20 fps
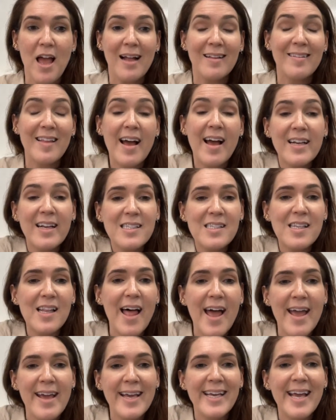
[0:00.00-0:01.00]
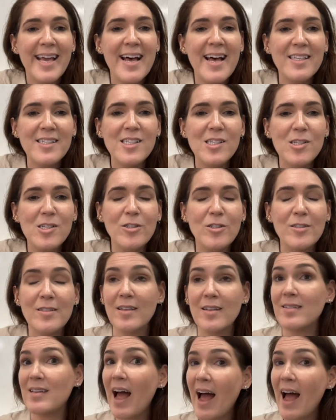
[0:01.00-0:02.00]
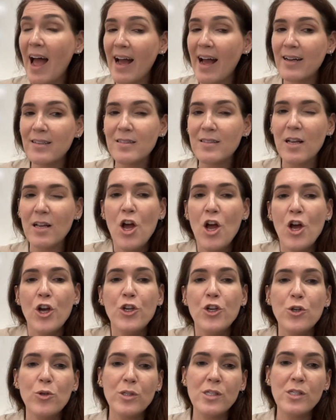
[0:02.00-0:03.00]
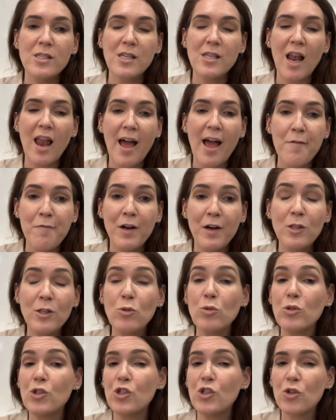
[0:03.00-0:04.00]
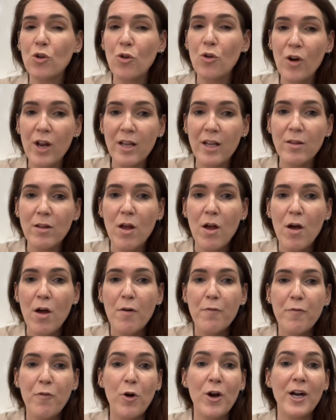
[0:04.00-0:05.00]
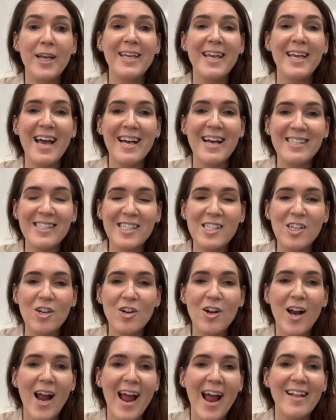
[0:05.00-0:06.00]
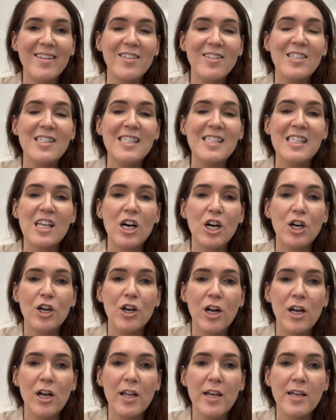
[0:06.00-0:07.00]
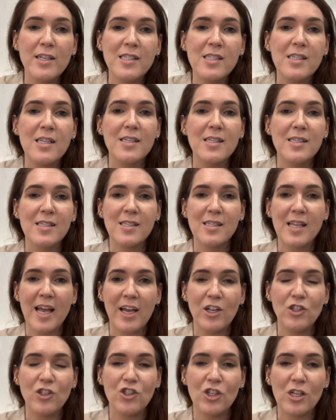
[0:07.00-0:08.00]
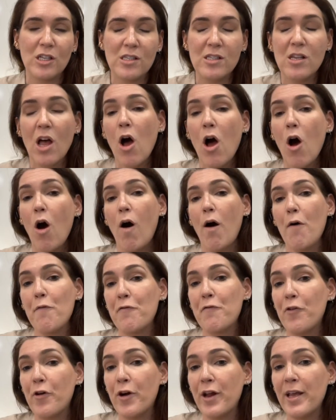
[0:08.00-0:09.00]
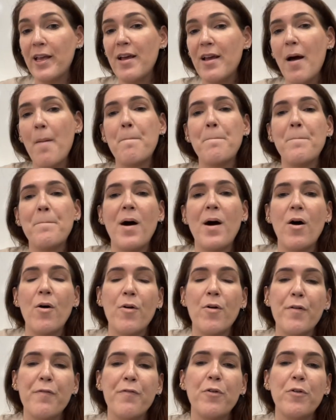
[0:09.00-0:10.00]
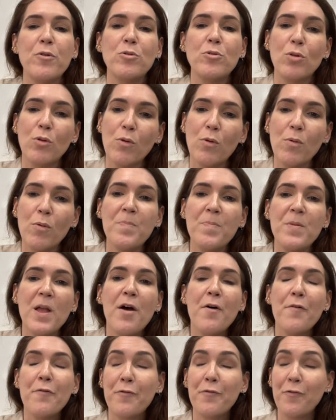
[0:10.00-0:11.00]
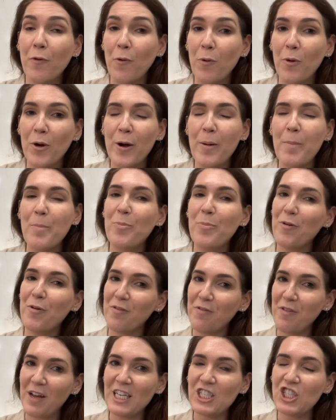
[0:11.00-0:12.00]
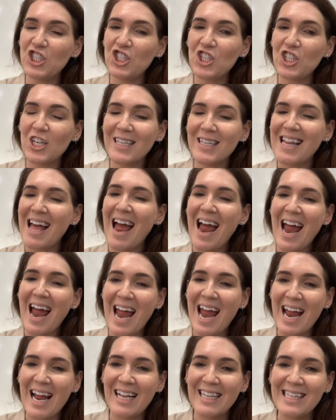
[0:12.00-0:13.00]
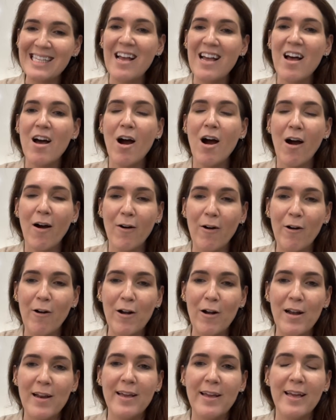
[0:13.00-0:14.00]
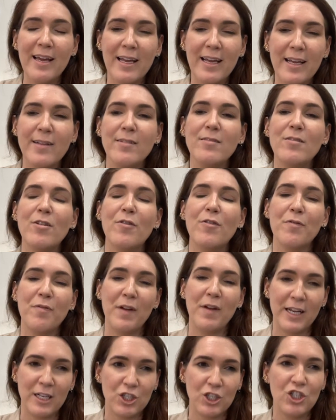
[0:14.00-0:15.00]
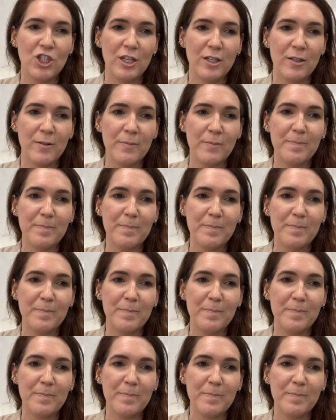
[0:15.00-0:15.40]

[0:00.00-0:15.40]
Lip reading: tests like Cancer Detect use saliva to screen for cancer at its earliest stages, offering a powerful tool for prevention and early intervention.